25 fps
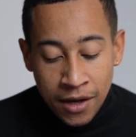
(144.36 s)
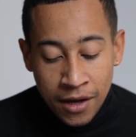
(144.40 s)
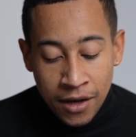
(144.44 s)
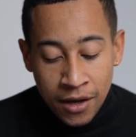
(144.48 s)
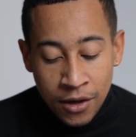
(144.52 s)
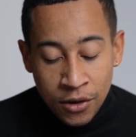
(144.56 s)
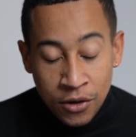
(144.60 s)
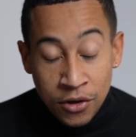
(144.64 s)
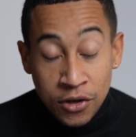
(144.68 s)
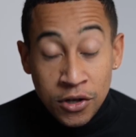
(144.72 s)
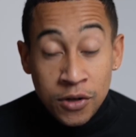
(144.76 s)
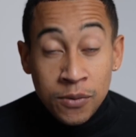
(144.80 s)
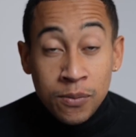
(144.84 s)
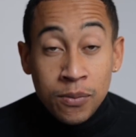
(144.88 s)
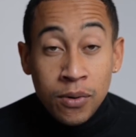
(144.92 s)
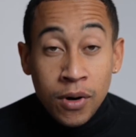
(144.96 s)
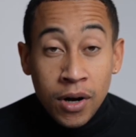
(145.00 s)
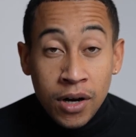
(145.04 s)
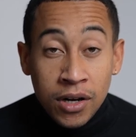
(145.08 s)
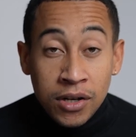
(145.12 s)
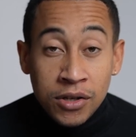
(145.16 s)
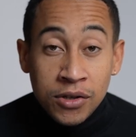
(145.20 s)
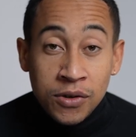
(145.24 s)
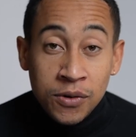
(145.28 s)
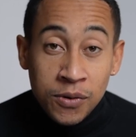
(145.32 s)
The
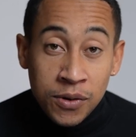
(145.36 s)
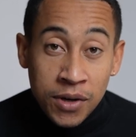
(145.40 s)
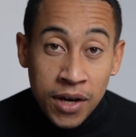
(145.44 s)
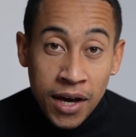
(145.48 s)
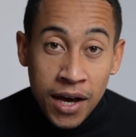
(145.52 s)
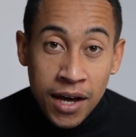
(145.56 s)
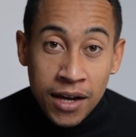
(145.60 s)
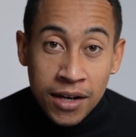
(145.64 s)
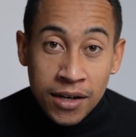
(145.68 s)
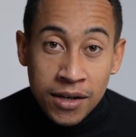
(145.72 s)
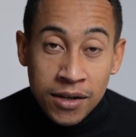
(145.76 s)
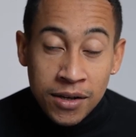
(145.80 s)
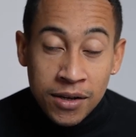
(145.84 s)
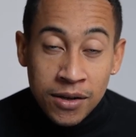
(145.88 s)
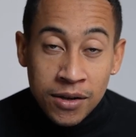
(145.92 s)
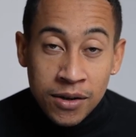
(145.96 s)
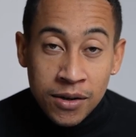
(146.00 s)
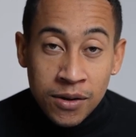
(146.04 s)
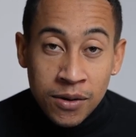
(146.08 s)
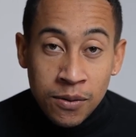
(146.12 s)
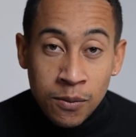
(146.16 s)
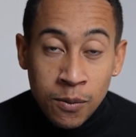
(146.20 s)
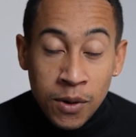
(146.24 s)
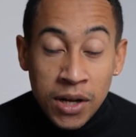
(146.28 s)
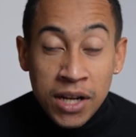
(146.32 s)
surprise you get
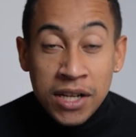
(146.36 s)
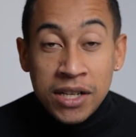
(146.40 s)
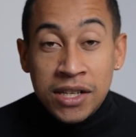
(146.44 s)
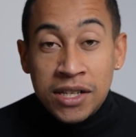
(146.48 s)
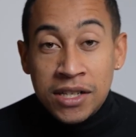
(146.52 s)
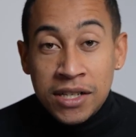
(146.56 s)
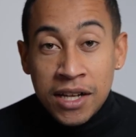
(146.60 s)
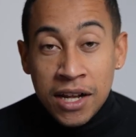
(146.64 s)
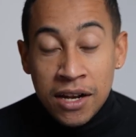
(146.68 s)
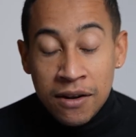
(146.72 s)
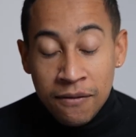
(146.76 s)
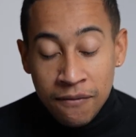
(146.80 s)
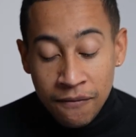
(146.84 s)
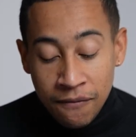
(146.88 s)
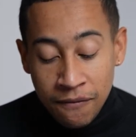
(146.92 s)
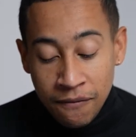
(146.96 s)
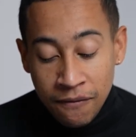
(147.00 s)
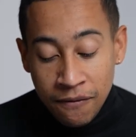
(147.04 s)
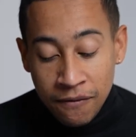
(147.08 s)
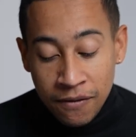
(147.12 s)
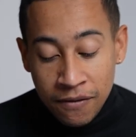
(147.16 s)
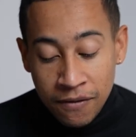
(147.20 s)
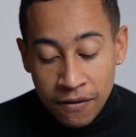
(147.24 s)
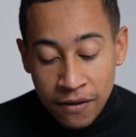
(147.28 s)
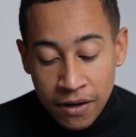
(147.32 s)
when instead of...
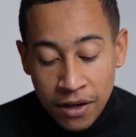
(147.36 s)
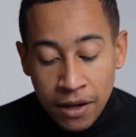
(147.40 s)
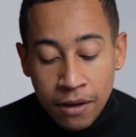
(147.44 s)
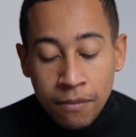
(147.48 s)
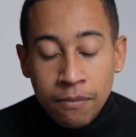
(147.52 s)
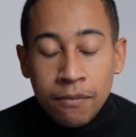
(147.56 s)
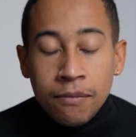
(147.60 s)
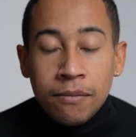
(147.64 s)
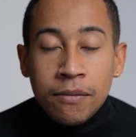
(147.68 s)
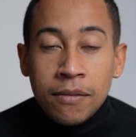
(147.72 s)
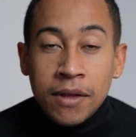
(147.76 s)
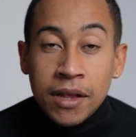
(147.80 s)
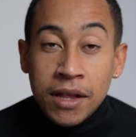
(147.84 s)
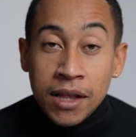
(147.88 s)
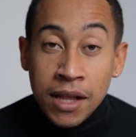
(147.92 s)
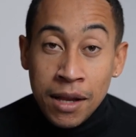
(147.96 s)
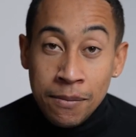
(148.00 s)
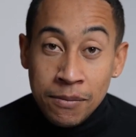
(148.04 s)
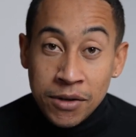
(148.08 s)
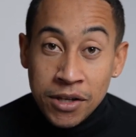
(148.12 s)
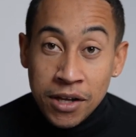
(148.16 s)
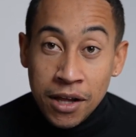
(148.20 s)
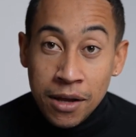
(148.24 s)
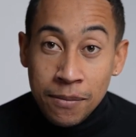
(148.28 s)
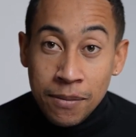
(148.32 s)
Let me
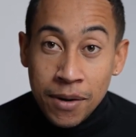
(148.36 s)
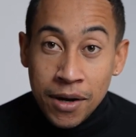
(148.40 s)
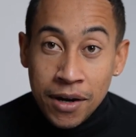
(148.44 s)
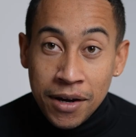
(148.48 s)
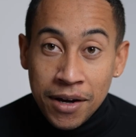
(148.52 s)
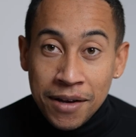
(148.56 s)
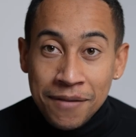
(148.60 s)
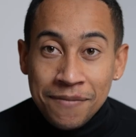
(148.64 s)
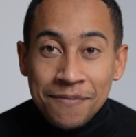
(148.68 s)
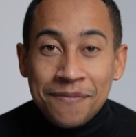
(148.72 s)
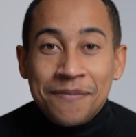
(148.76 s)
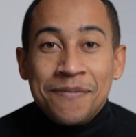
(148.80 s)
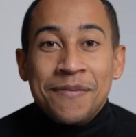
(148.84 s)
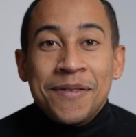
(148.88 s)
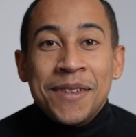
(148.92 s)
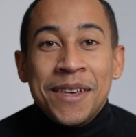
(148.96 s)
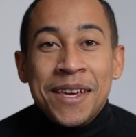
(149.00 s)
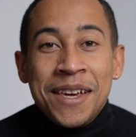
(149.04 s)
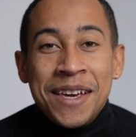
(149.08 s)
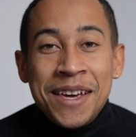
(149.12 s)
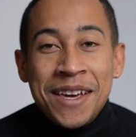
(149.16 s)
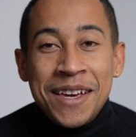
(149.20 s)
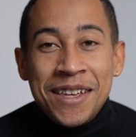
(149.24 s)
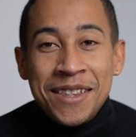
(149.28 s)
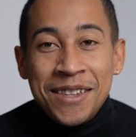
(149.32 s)
tell that part again.
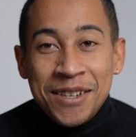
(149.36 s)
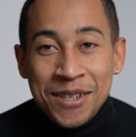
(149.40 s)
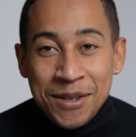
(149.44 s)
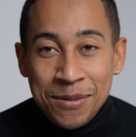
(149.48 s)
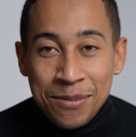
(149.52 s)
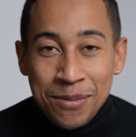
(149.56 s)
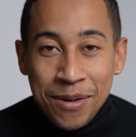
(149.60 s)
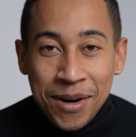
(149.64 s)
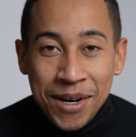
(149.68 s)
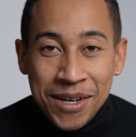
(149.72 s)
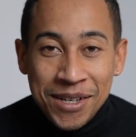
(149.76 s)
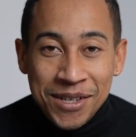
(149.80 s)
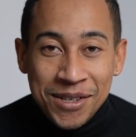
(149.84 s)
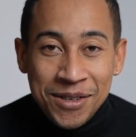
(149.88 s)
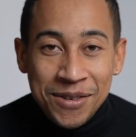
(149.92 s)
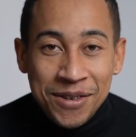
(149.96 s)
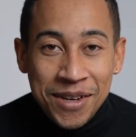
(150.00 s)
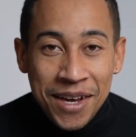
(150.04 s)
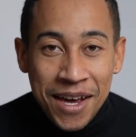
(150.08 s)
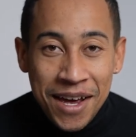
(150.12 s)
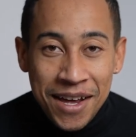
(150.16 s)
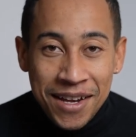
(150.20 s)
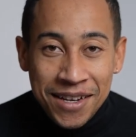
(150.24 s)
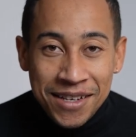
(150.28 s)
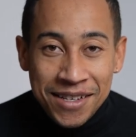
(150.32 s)
The surprise you
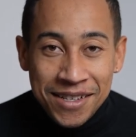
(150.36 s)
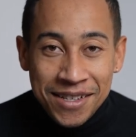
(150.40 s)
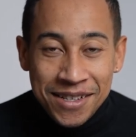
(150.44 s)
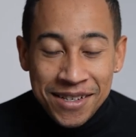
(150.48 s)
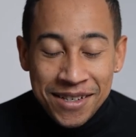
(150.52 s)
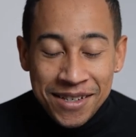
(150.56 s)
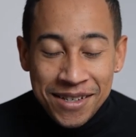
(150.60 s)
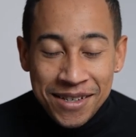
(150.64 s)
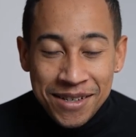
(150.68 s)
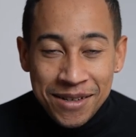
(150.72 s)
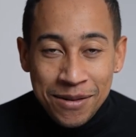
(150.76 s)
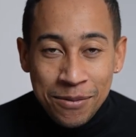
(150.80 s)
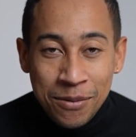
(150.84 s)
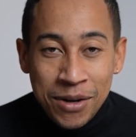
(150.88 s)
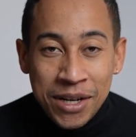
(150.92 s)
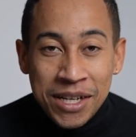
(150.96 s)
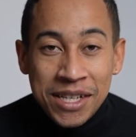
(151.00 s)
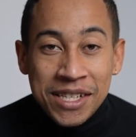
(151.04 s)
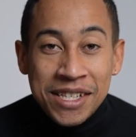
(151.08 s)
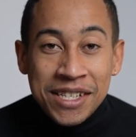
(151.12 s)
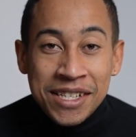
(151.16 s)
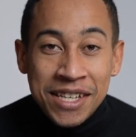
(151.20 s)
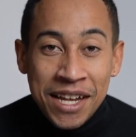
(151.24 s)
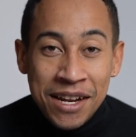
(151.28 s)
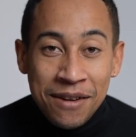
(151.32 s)
get when
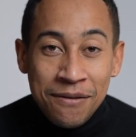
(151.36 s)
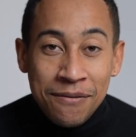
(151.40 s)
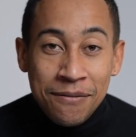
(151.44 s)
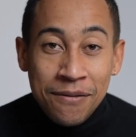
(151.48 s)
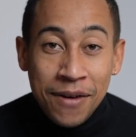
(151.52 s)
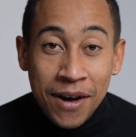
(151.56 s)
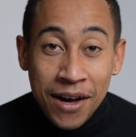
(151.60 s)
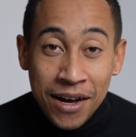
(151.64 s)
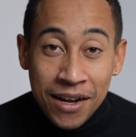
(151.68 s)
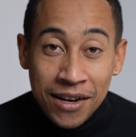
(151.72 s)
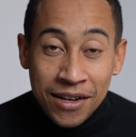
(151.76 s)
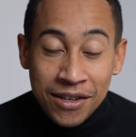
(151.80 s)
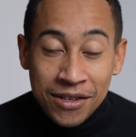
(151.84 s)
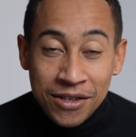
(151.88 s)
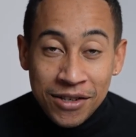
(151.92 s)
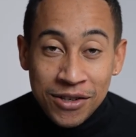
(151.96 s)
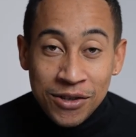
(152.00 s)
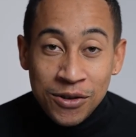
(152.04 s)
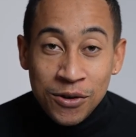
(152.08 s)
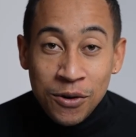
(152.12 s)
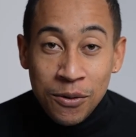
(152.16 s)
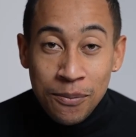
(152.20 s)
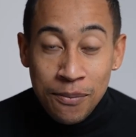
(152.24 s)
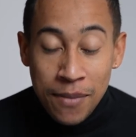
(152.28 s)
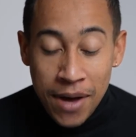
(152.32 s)
instead of violence
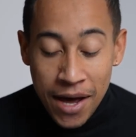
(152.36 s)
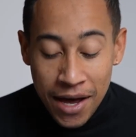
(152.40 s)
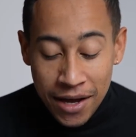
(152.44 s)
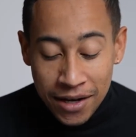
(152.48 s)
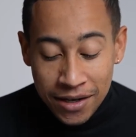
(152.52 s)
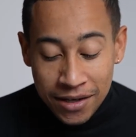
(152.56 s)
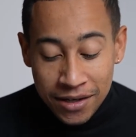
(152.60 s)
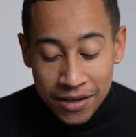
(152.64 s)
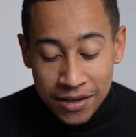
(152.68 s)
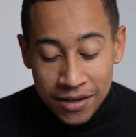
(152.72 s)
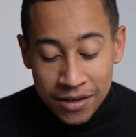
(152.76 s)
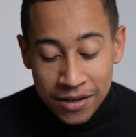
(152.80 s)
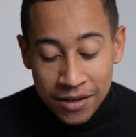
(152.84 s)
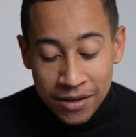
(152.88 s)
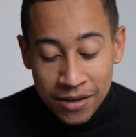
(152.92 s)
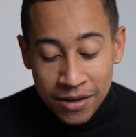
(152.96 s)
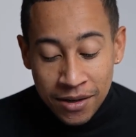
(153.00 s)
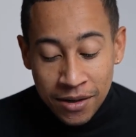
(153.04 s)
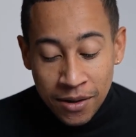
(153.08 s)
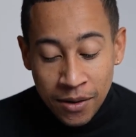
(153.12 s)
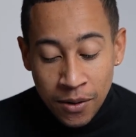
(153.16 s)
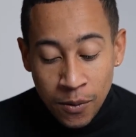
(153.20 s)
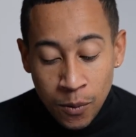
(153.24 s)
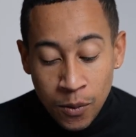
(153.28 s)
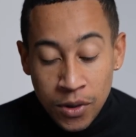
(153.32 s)
you're met
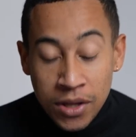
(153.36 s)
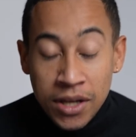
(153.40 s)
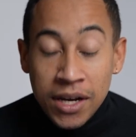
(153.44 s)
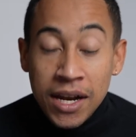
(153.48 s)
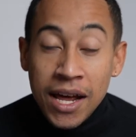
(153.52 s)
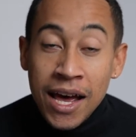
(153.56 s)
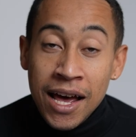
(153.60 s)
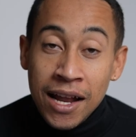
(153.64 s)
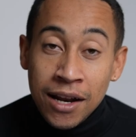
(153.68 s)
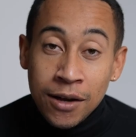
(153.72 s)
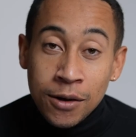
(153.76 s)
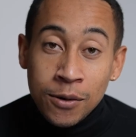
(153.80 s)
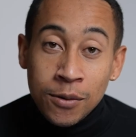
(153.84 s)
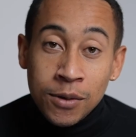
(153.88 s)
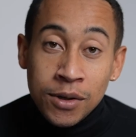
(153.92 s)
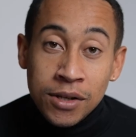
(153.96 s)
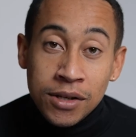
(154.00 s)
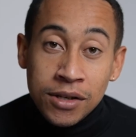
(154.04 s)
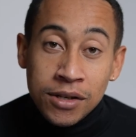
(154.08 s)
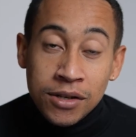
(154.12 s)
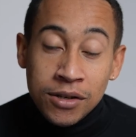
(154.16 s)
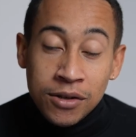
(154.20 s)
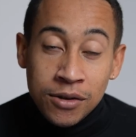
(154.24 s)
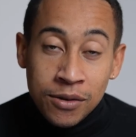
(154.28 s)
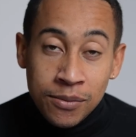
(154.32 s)
with an
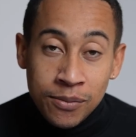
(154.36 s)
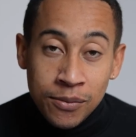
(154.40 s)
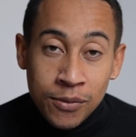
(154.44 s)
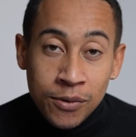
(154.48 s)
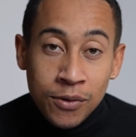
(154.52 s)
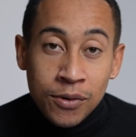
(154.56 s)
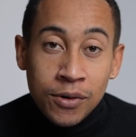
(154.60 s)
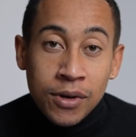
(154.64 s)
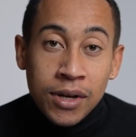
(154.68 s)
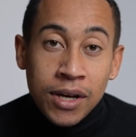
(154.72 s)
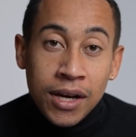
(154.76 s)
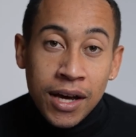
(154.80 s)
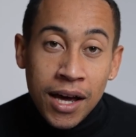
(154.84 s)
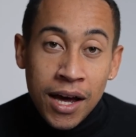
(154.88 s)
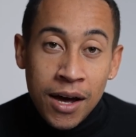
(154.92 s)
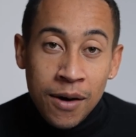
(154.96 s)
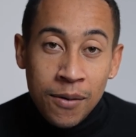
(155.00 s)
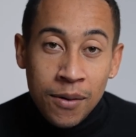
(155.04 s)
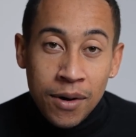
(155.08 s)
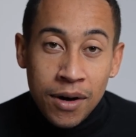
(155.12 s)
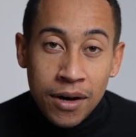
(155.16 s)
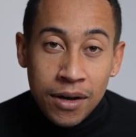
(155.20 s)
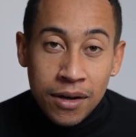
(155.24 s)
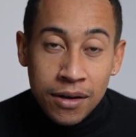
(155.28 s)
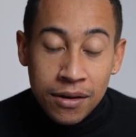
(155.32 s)
eloquent good morning, how
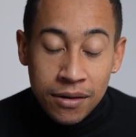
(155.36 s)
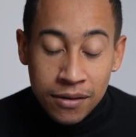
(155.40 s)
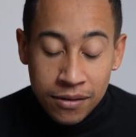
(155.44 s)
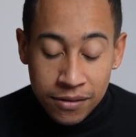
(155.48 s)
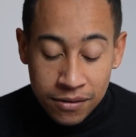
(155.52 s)
are you?